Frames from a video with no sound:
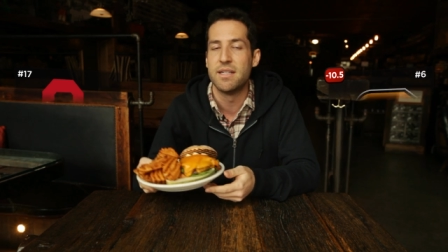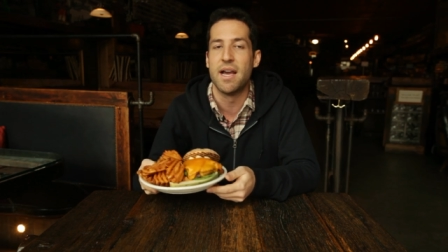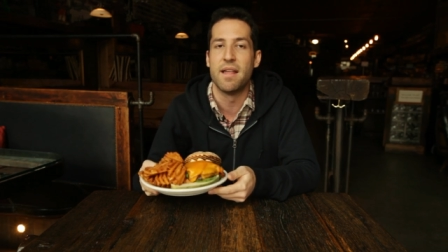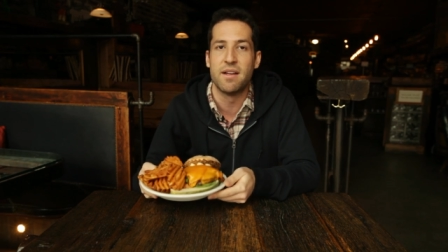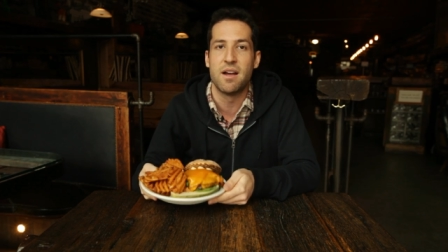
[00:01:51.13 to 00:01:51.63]

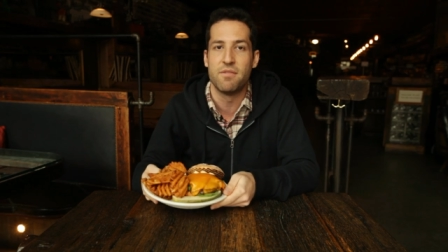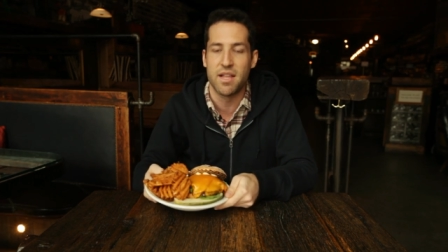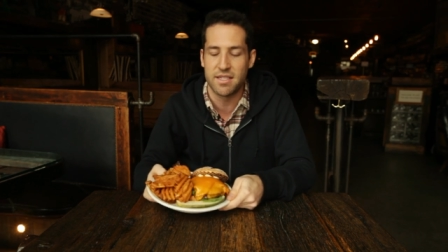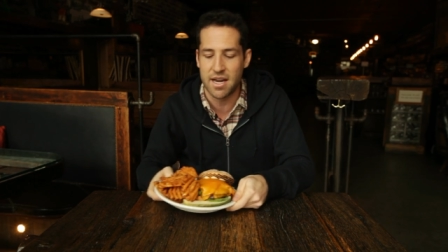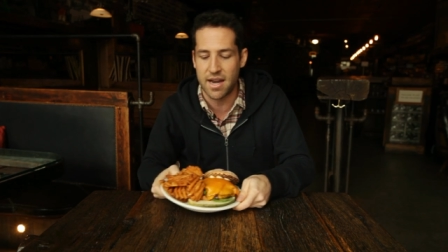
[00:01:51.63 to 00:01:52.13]
Yeah, they cover
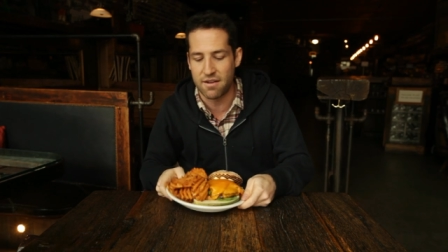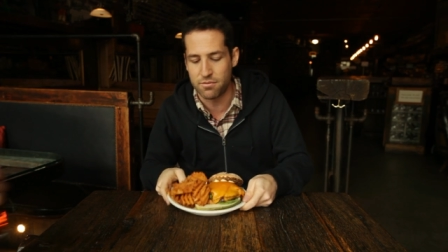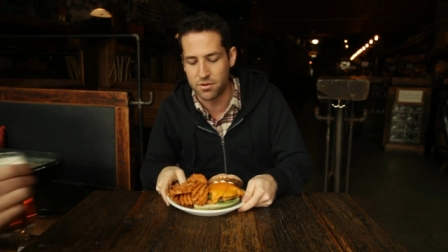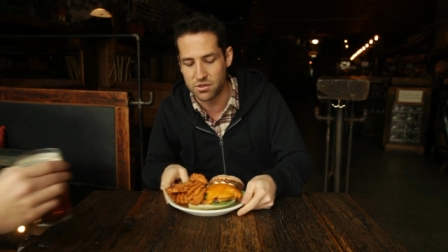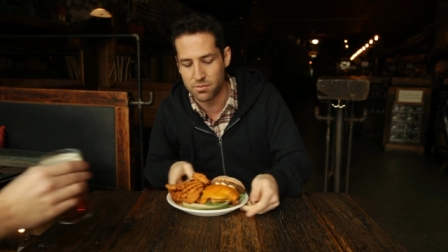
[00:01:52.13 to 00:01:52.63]
that ten and a half
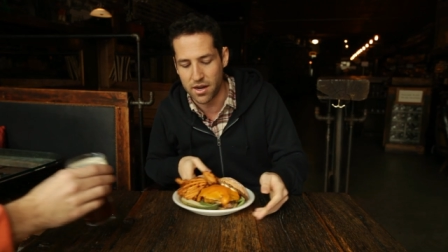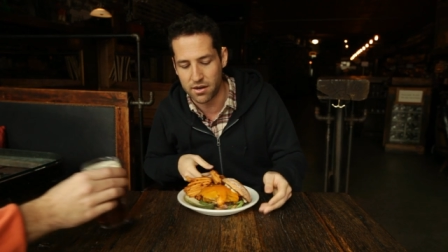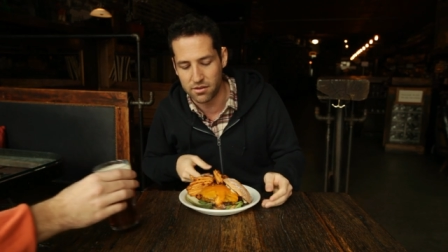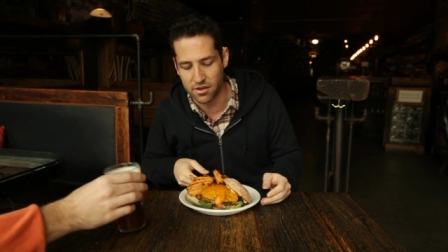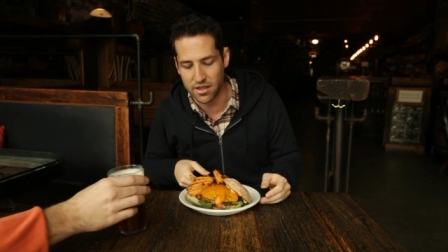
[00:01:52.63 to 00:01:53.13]
point
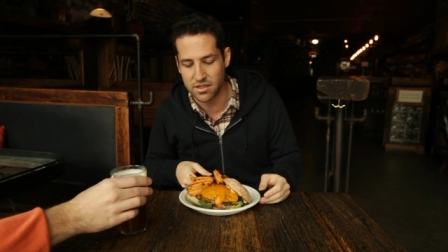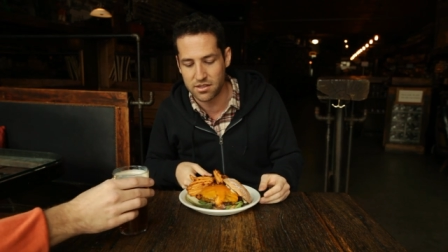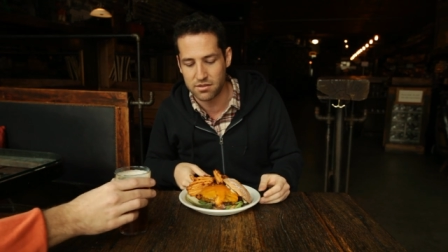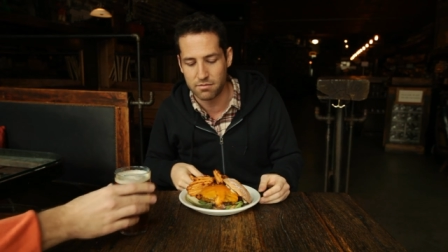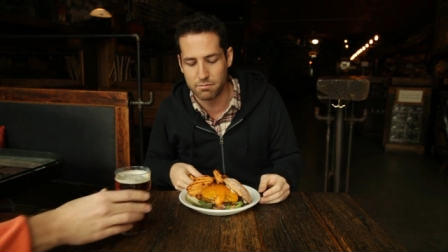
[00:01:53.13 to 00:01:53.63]
spread. Look at
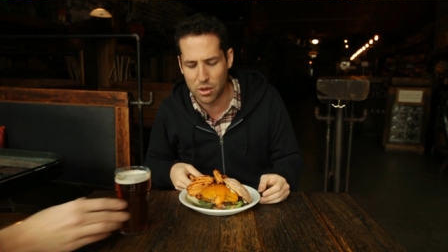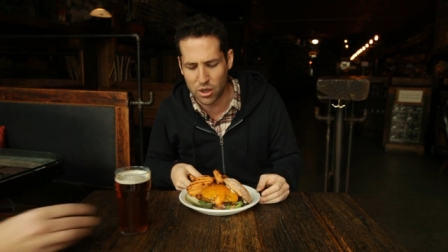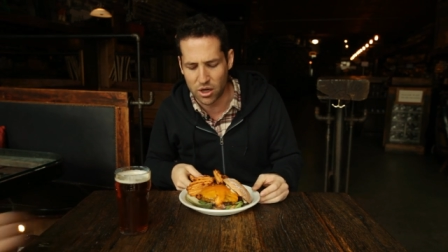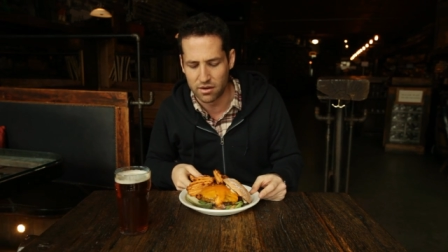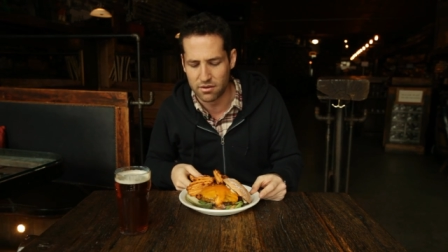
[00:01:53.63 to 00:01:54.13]
this.
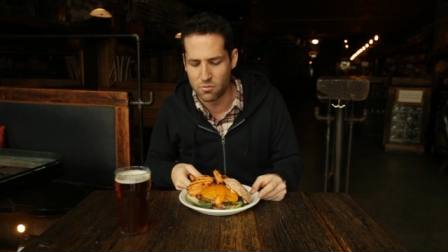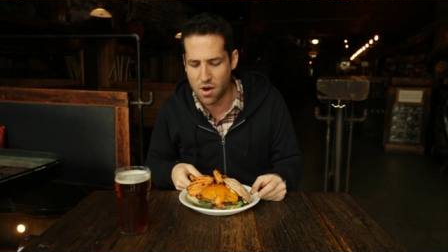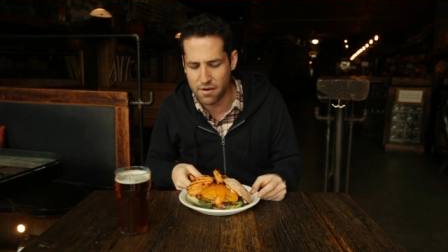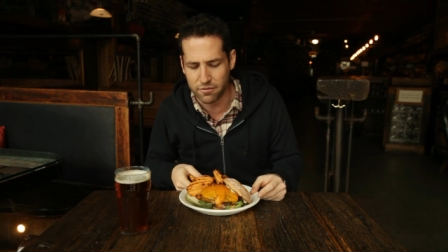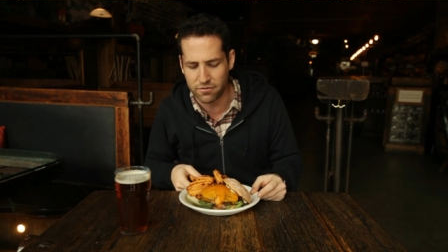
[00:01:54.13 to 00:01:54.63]
Burger,
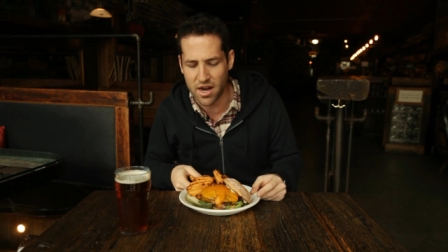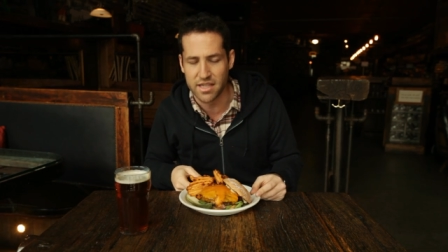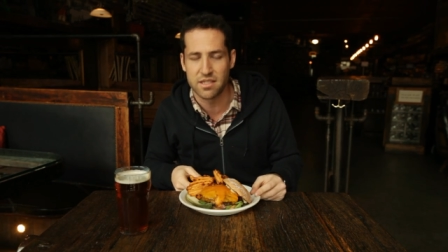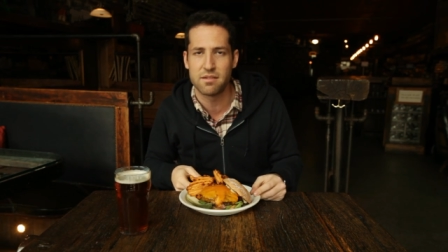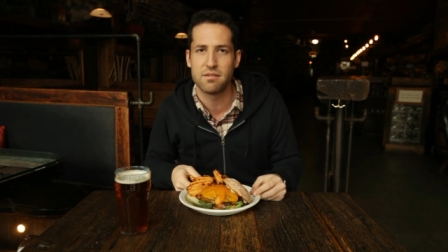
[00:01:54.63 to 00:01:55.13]
waffle
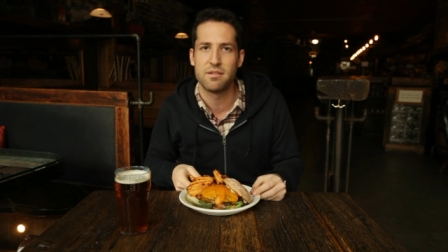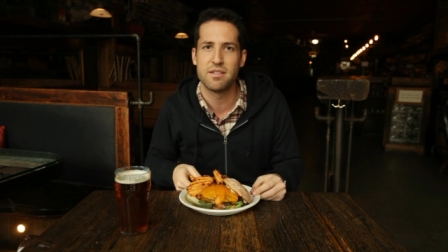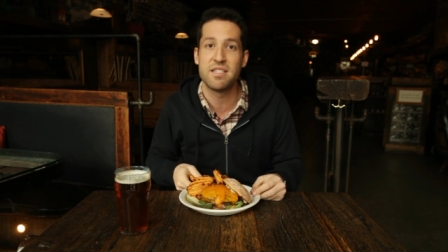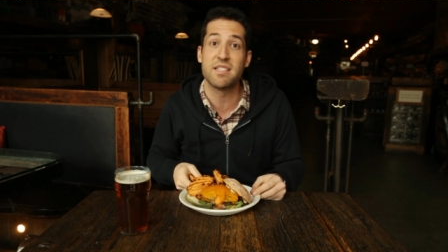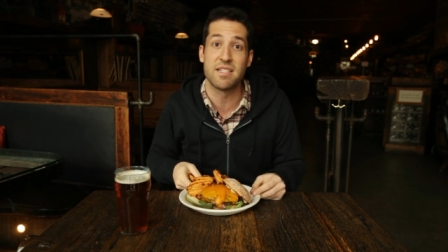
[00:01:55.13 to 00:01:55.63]
fries.
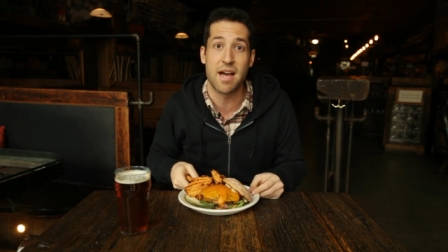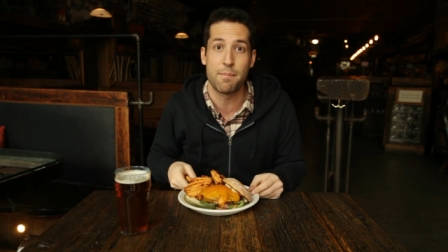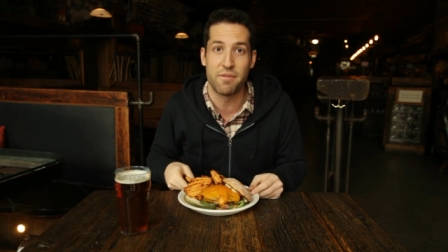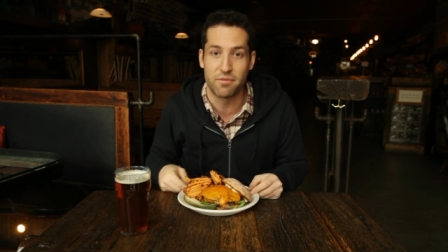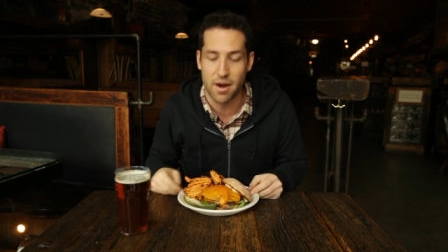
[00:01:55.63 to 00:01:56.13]
Sits
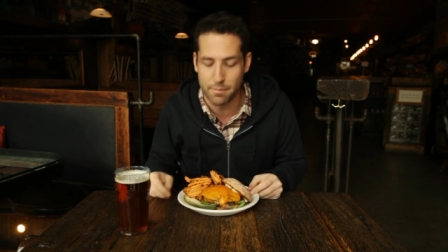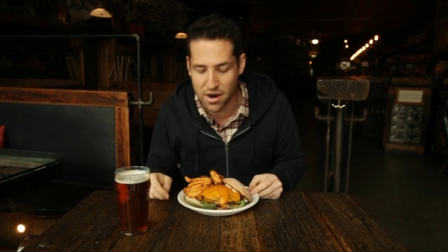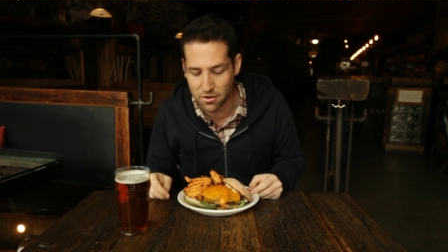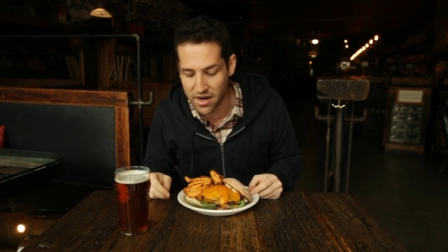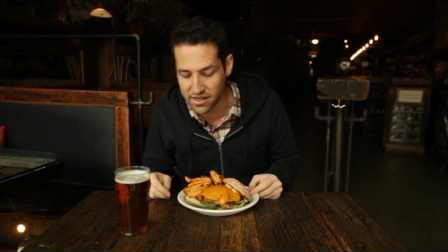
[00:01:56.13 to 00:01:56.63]
atop the fry
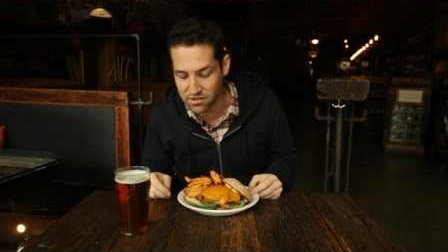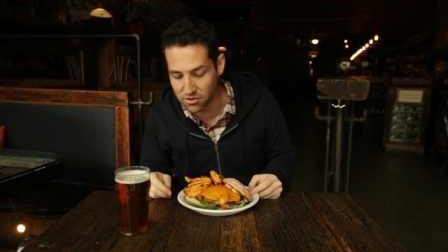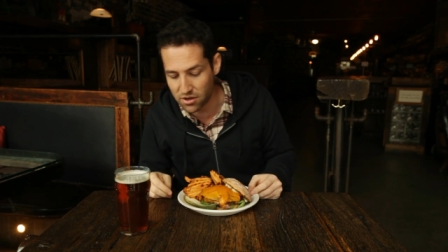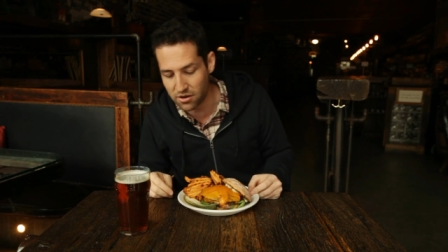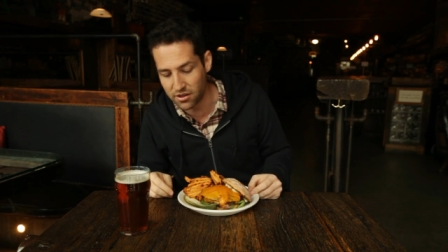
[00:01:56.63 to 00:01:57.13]
power rankings
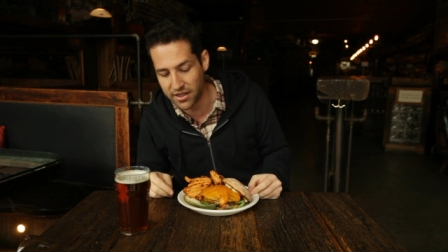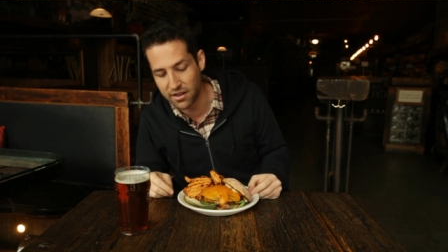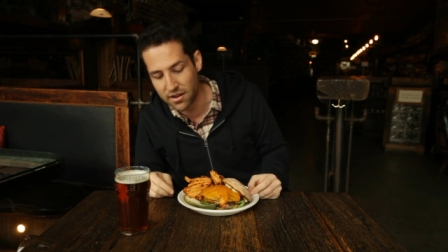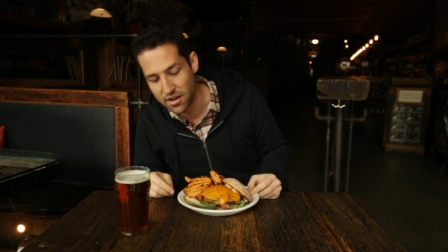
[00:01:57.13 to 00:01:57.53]
with Curly.